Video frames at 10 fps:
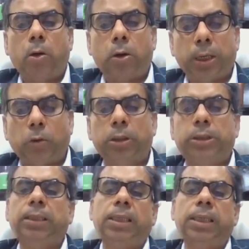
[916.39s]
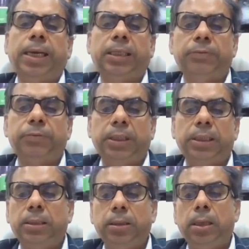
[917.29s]
or a construction
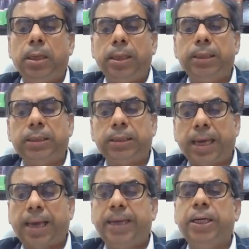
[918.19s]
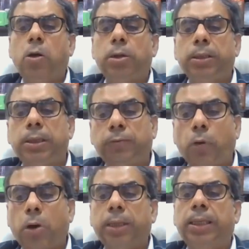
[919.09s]
activity is carried on in the
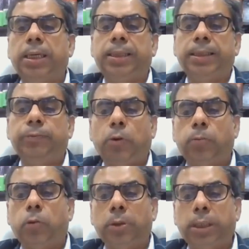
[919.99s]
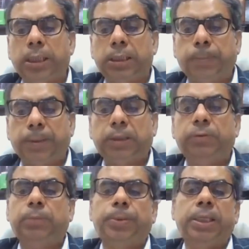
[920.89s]
foreign country for more than a
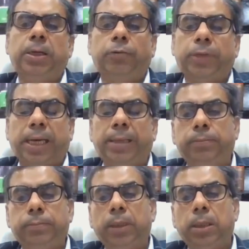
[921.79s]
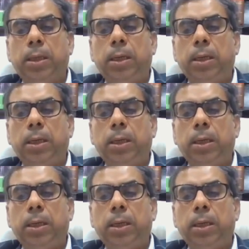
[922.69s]
specific period of time,